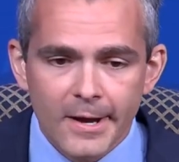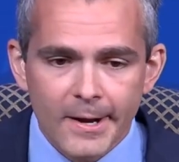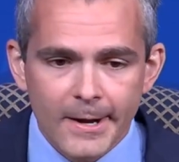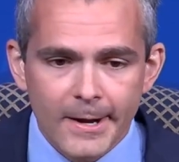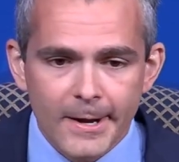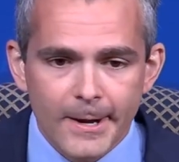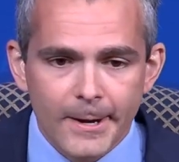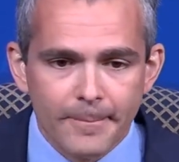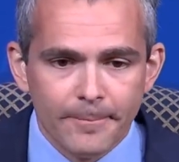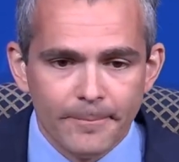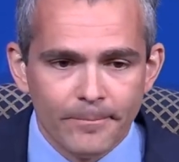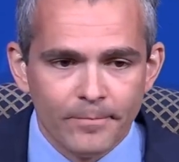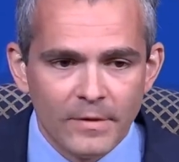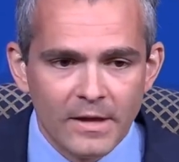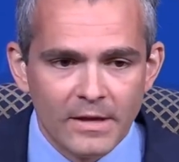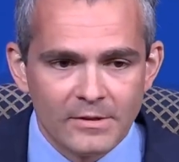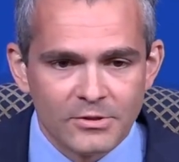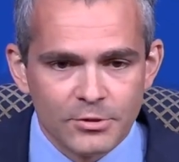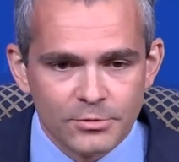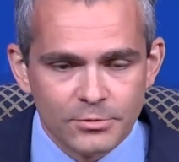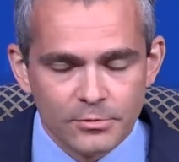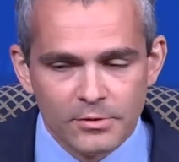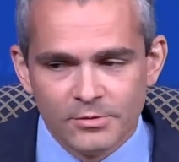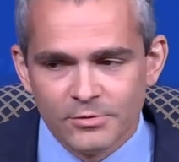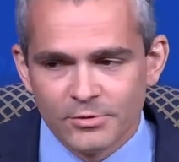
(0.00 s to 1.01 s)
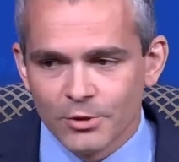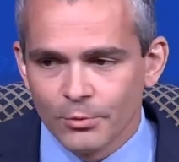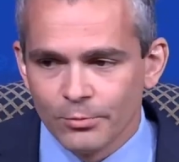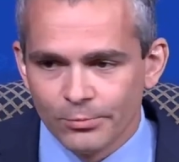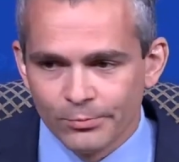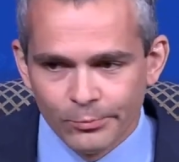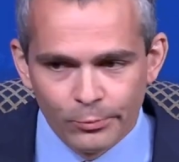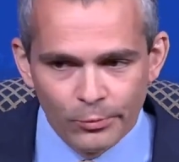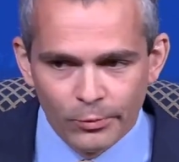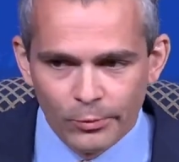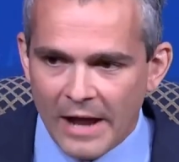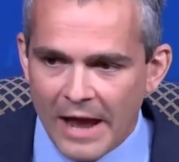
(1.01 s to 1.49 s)
And so
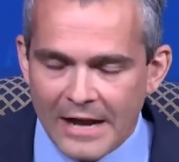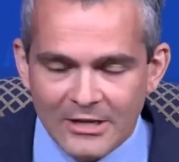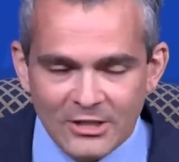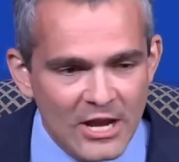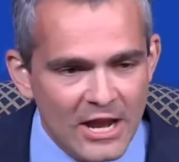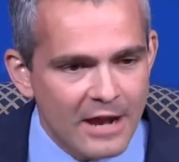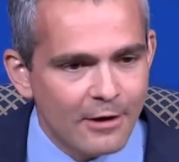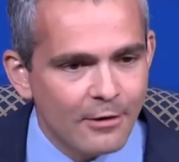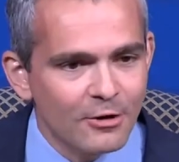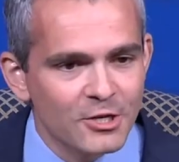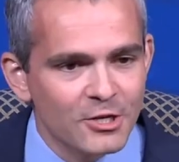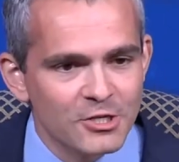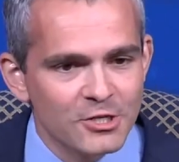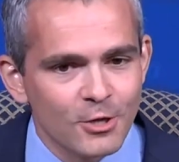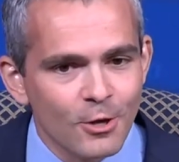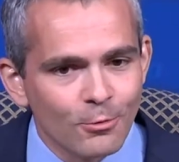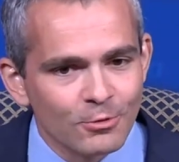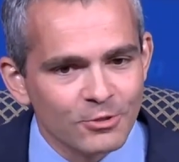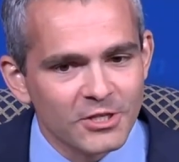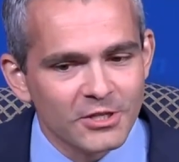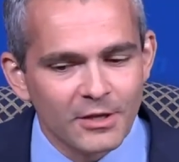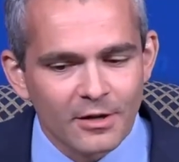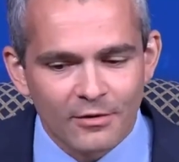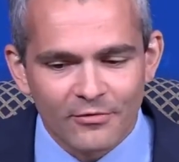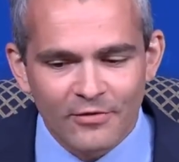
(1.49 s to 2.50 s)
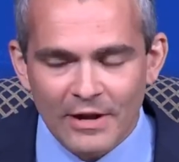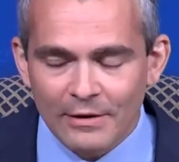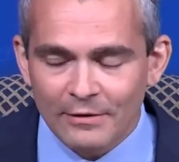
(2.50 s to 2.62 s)
actually, Heritage is hosting an